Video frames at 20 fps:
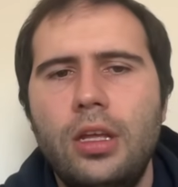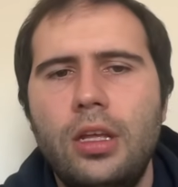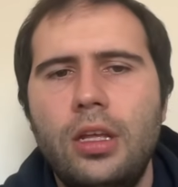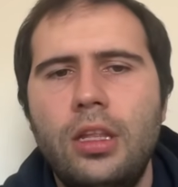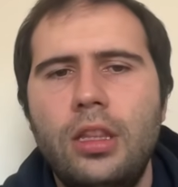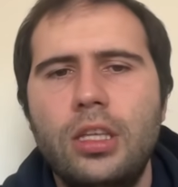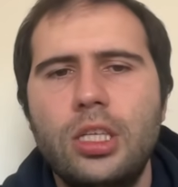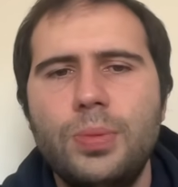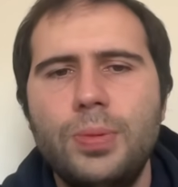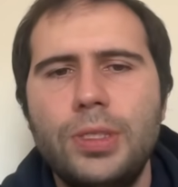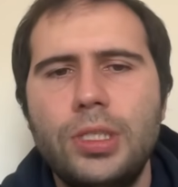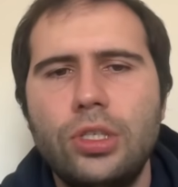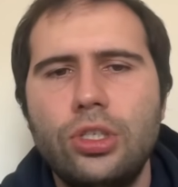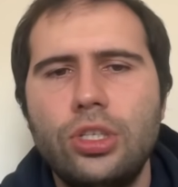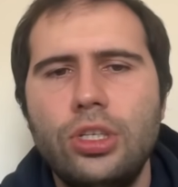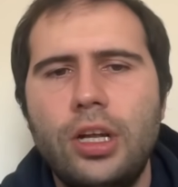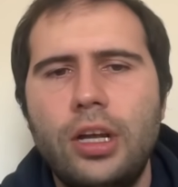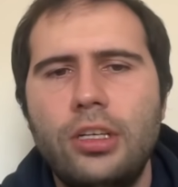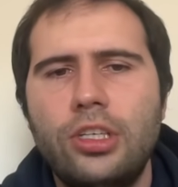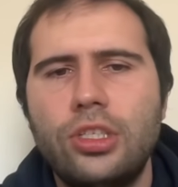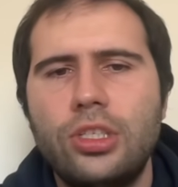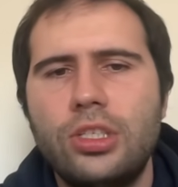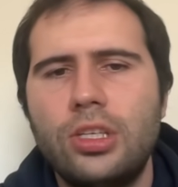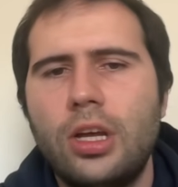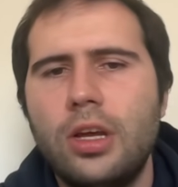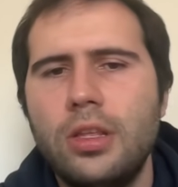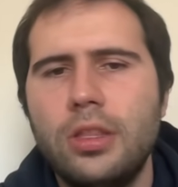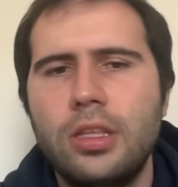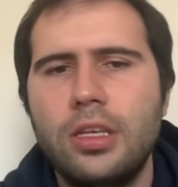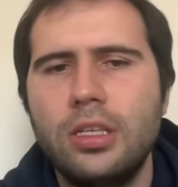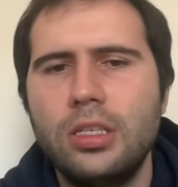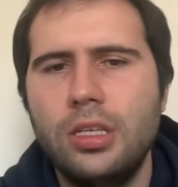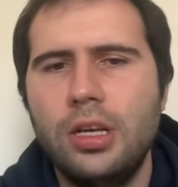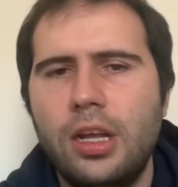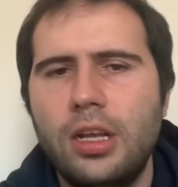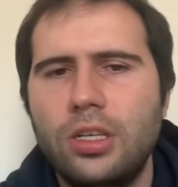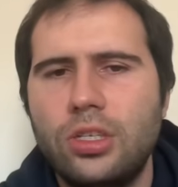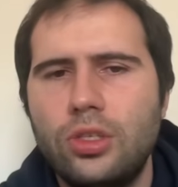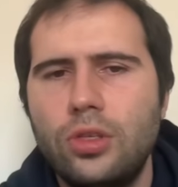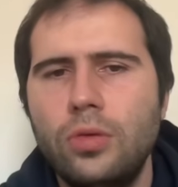In this position, I just saw this
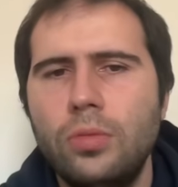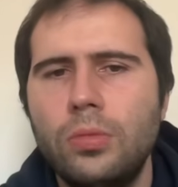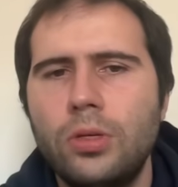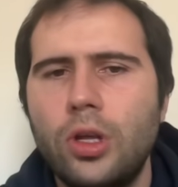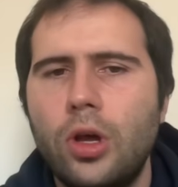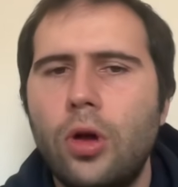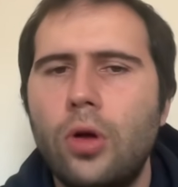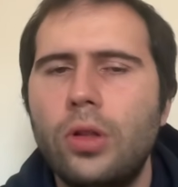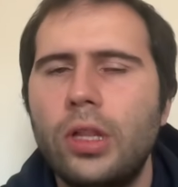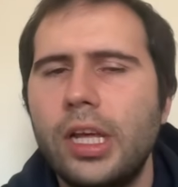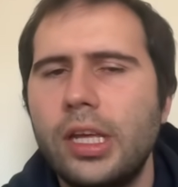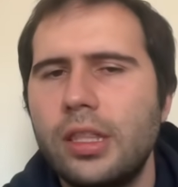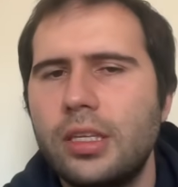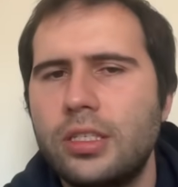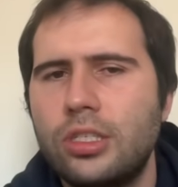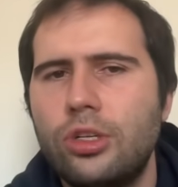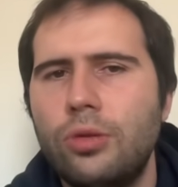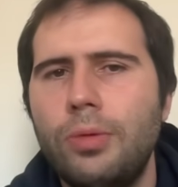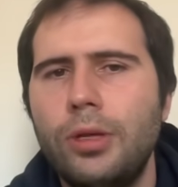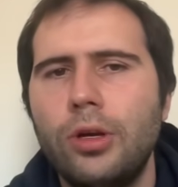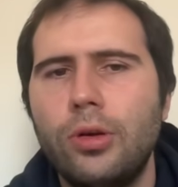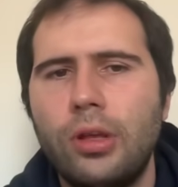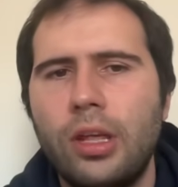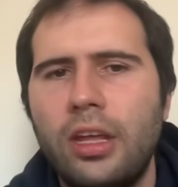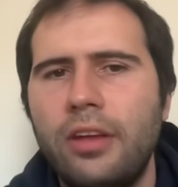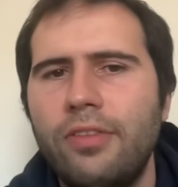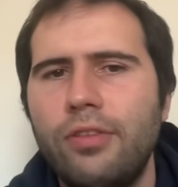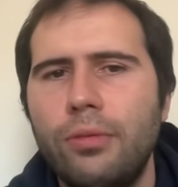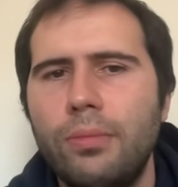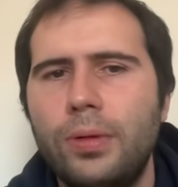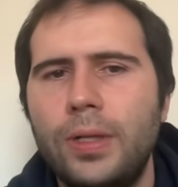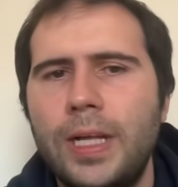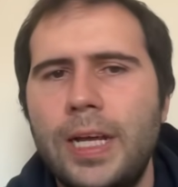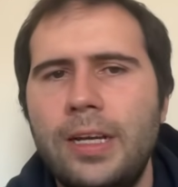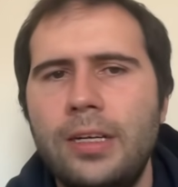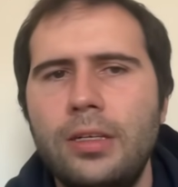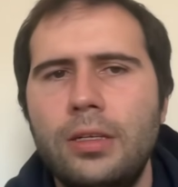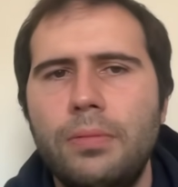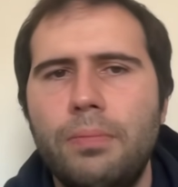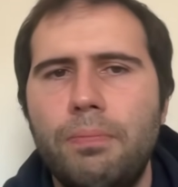I assumed, oh, like this should be okay for
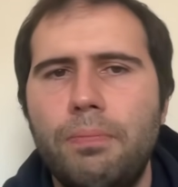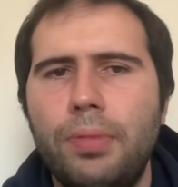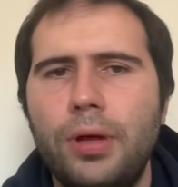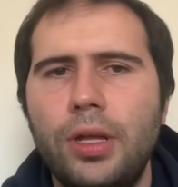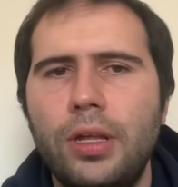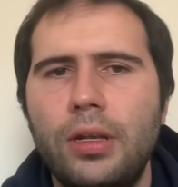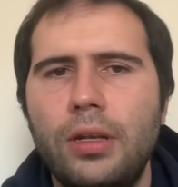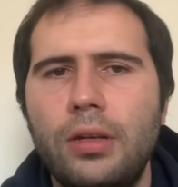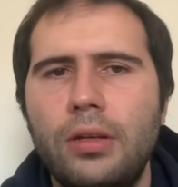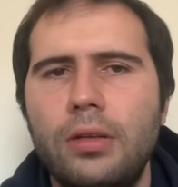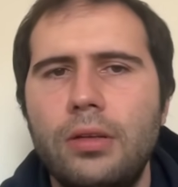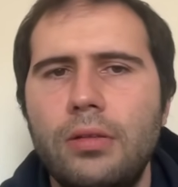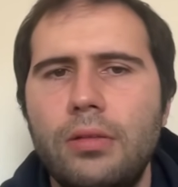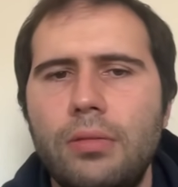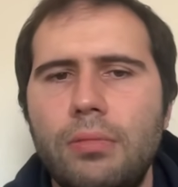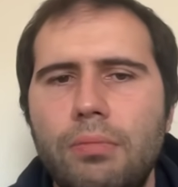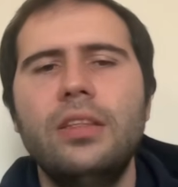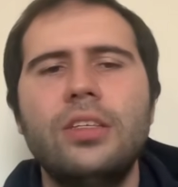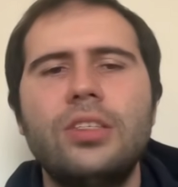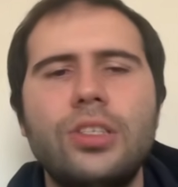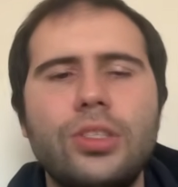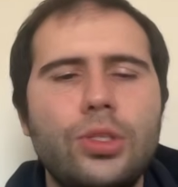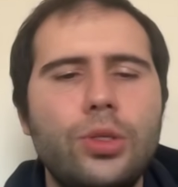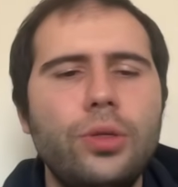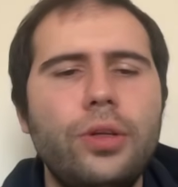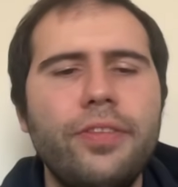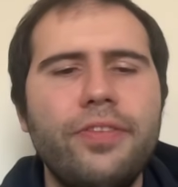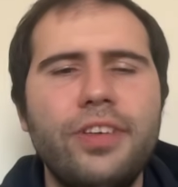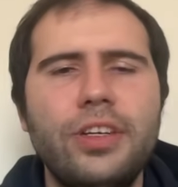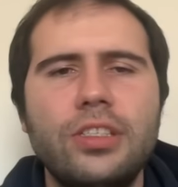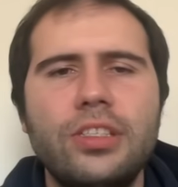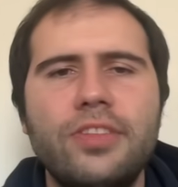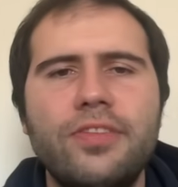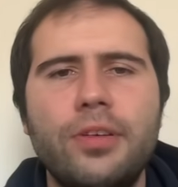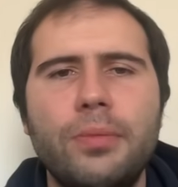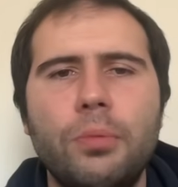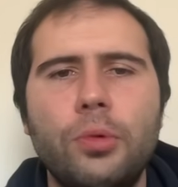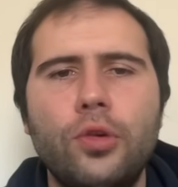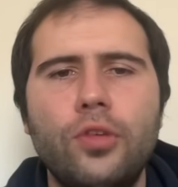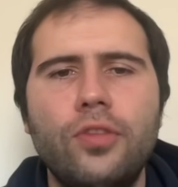black, but this is too defensive
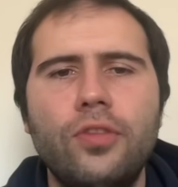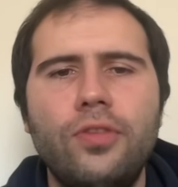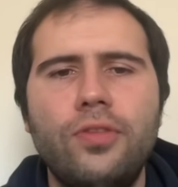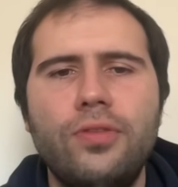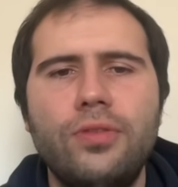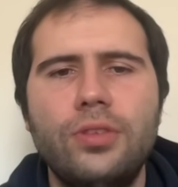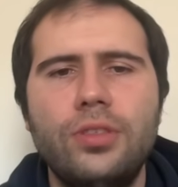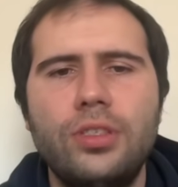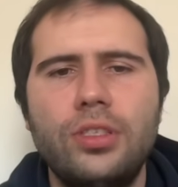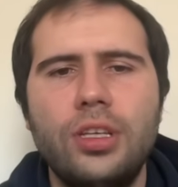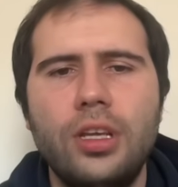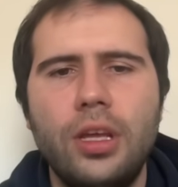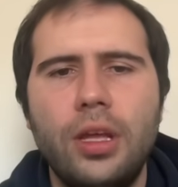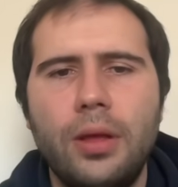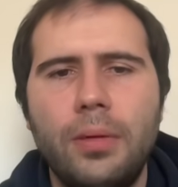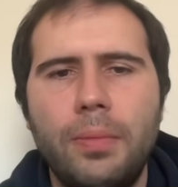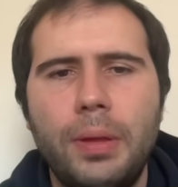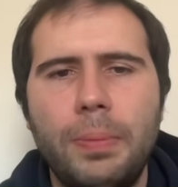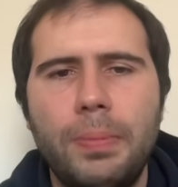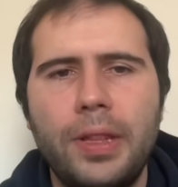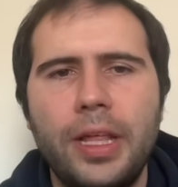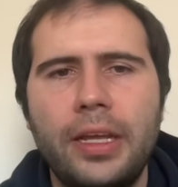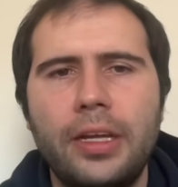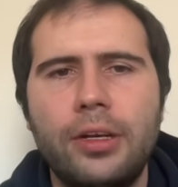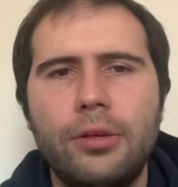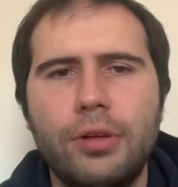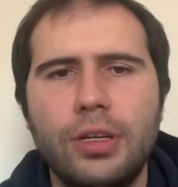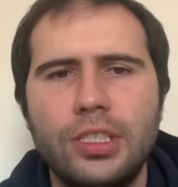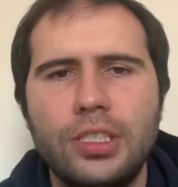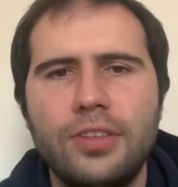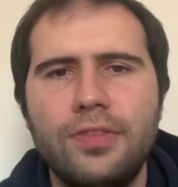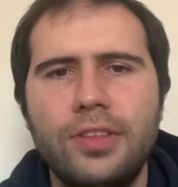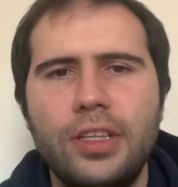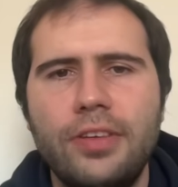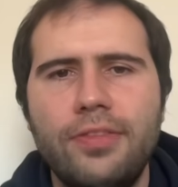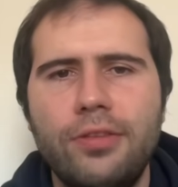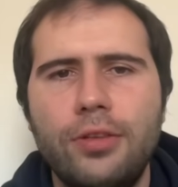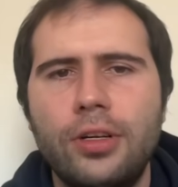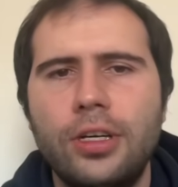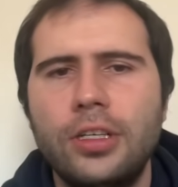a move to be playing aggressively
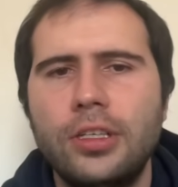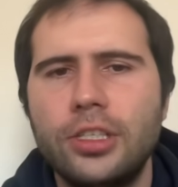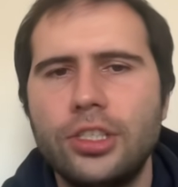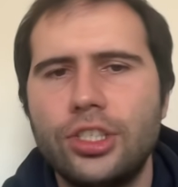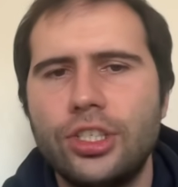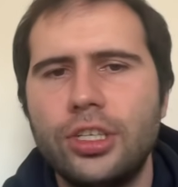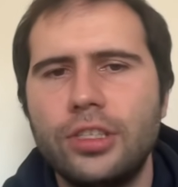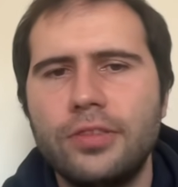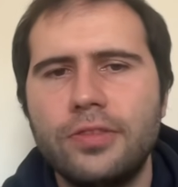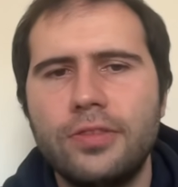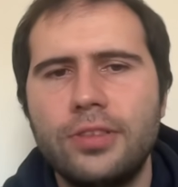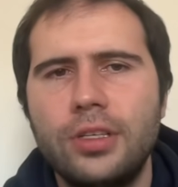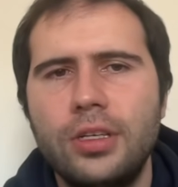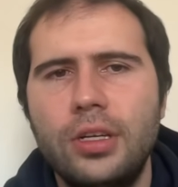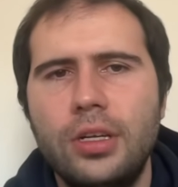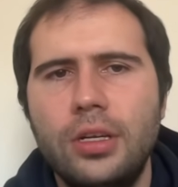for an initiative.